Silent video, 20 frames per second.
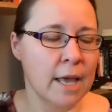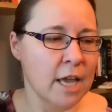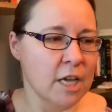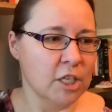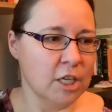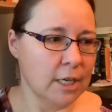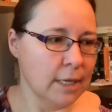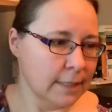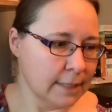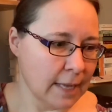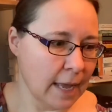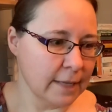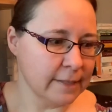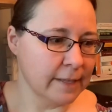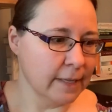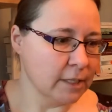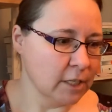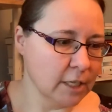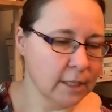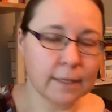She decides
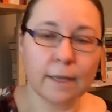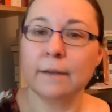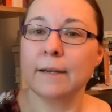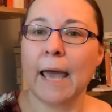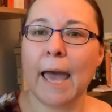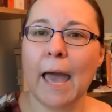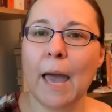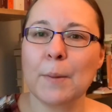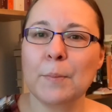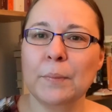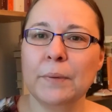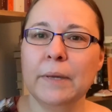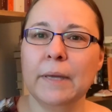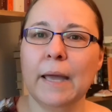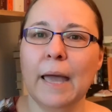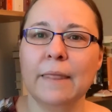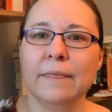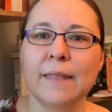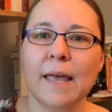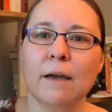that she's
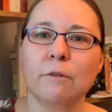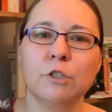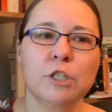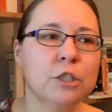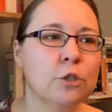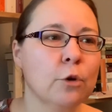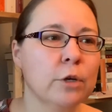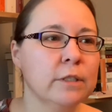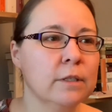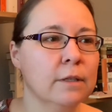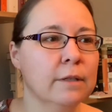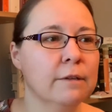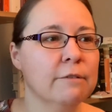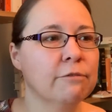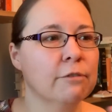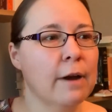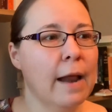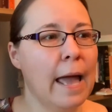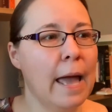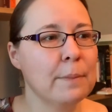unhappy and now she's going to live
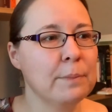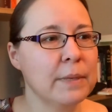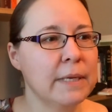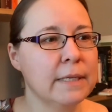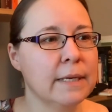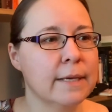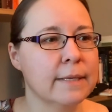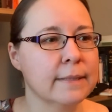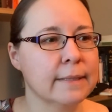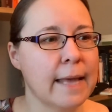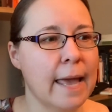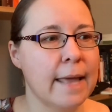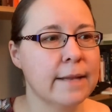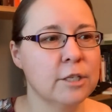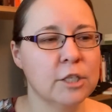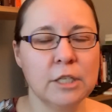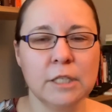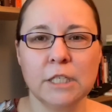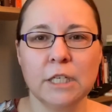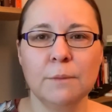for happiness. And
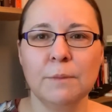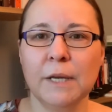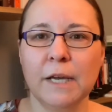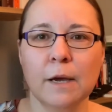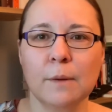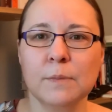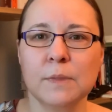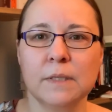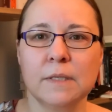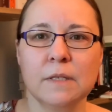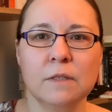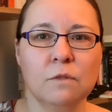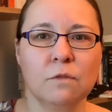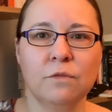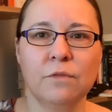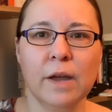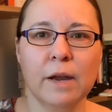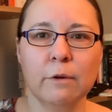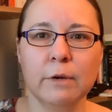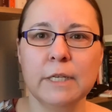she becomes this
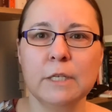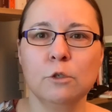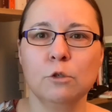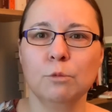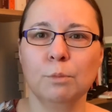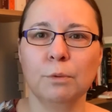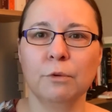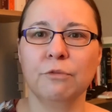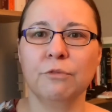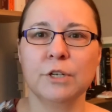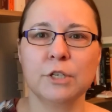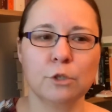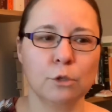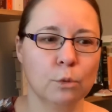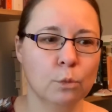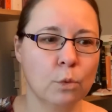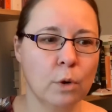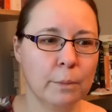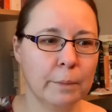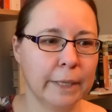very superficial
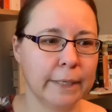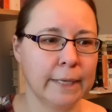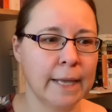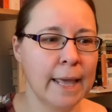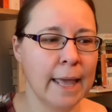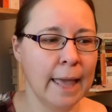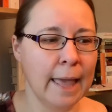woman.